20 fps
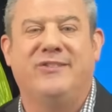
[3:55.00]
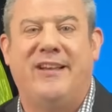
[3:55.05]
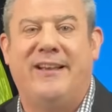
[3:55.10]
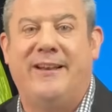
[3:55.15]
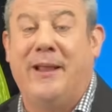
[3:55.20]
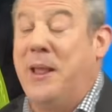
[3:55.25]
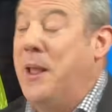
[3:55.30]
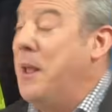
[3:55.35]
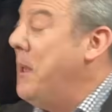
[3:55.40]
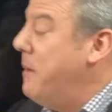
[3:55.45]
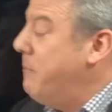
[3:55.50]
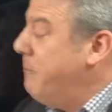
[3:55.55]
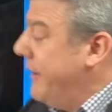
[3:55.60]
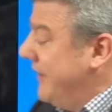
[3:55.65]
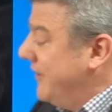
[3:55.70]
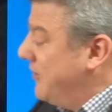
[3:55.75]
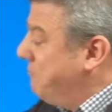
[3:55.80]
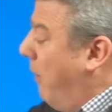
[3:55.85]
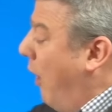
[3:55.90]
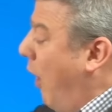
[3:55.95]
it, but
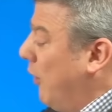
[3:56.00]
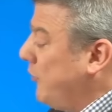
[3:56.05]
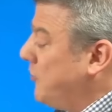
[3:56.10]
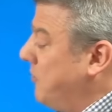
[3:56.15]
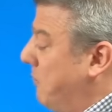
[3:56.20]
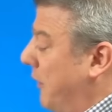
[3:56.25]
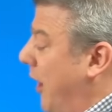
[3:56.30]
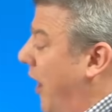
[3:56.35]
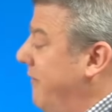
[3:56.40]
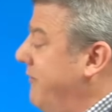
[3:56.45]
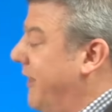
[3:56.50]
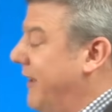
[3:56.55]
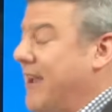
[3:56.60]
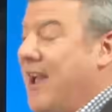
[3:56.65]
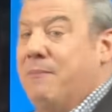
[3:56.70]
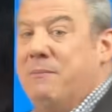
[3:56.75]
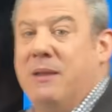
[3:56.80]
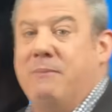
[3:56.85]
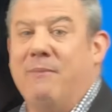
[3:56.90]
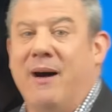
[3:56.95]
it's possible over the
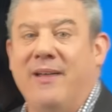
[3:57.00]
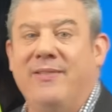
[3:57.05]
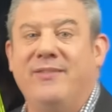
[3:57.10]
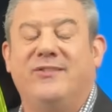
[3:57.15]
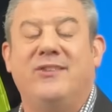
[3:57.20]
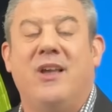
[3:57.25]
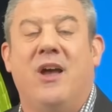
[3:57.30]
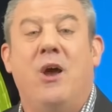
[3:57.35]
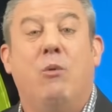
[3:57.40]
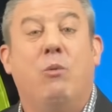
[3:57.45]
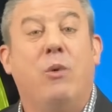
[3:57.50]
coming months,